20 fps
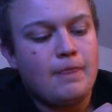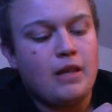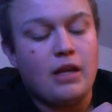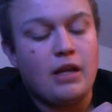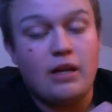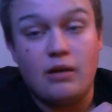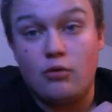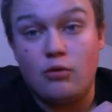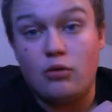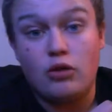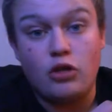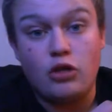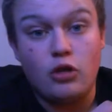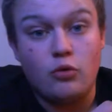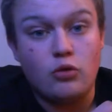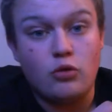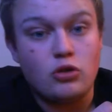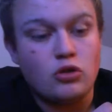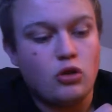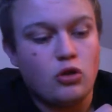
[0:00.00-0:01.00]
and now the
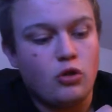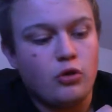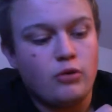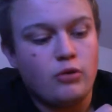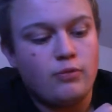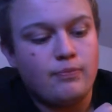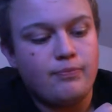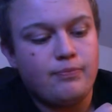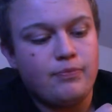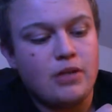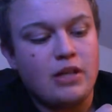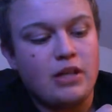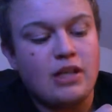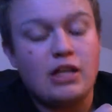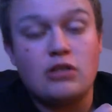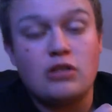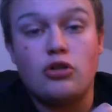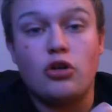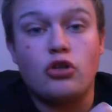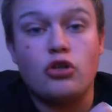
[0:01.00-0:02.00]
unit's on, and
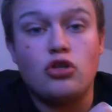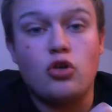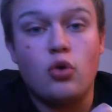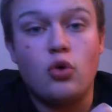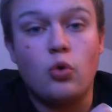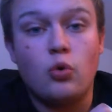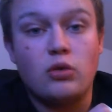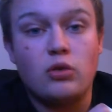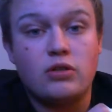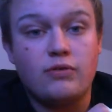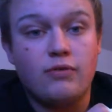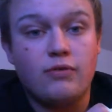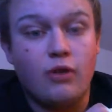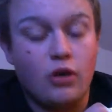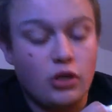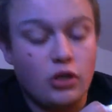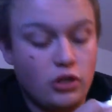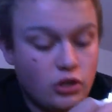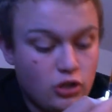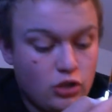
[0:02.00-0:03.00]
that's on its lowest
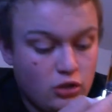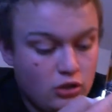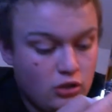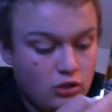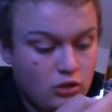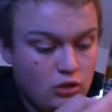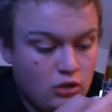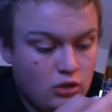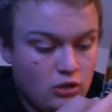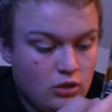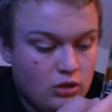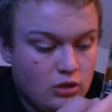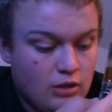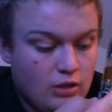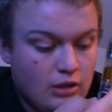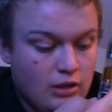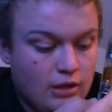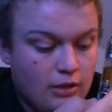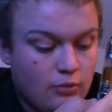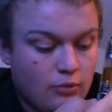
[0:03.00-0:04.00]
voltage,
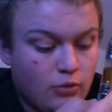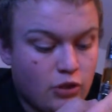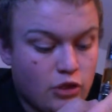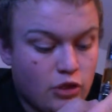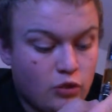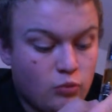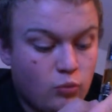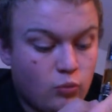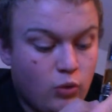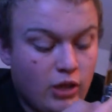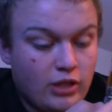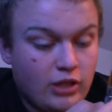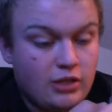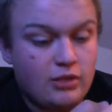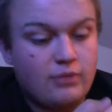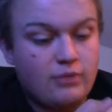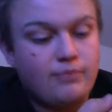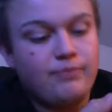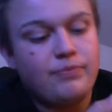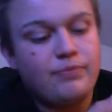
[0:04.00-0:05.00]
which is white.
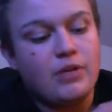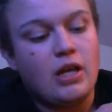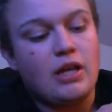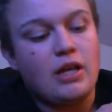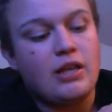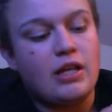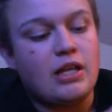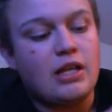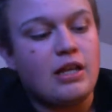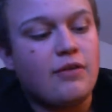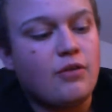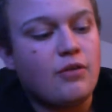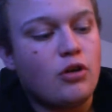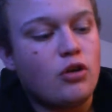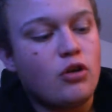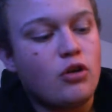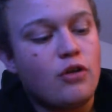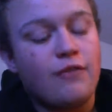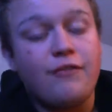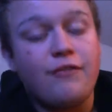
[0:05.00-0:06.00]
And then you give it
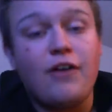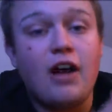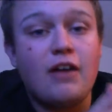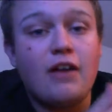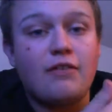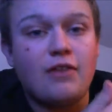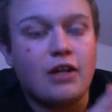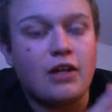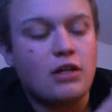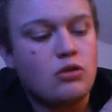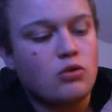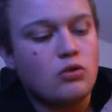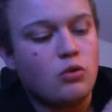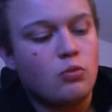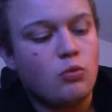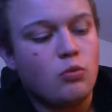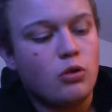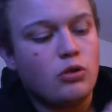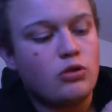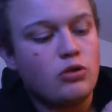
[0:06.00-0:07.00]
another 5 clicks, so
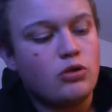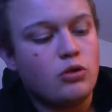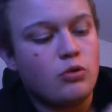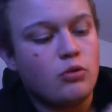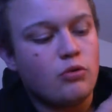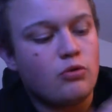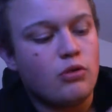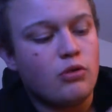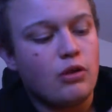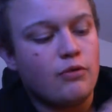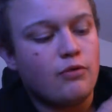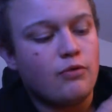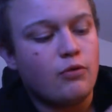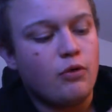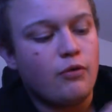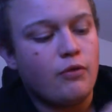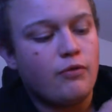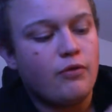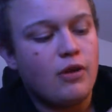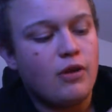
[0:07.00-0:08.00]
1, 2, 3,
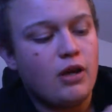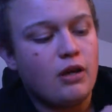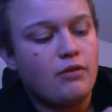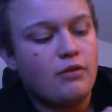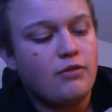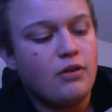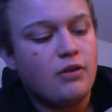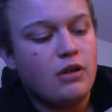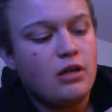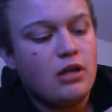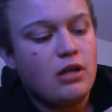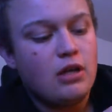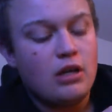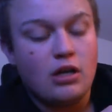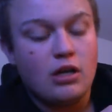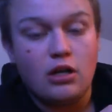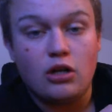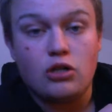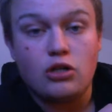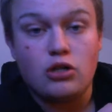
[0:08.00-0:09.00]
4, 5,
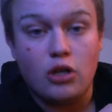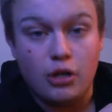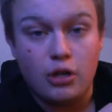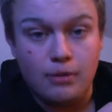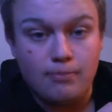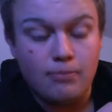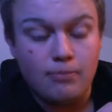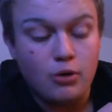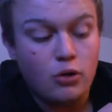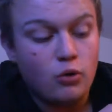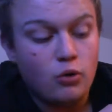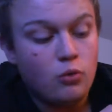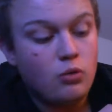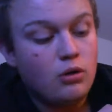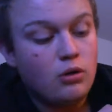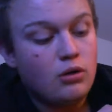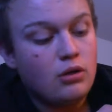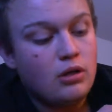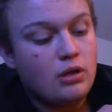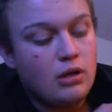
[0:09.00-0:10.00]
it'll turn to blue,
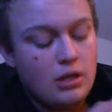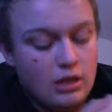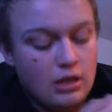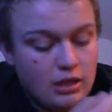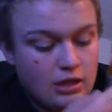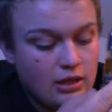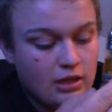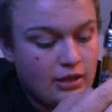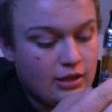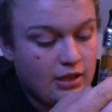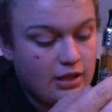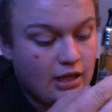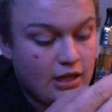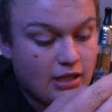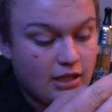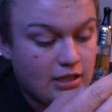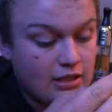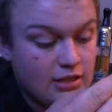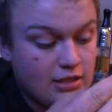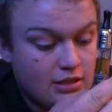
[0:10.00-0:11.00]
and that
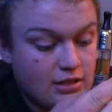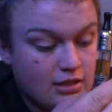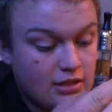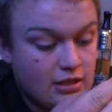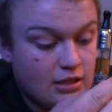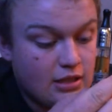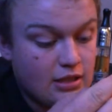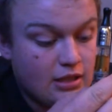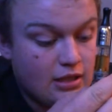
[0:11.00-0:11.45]
is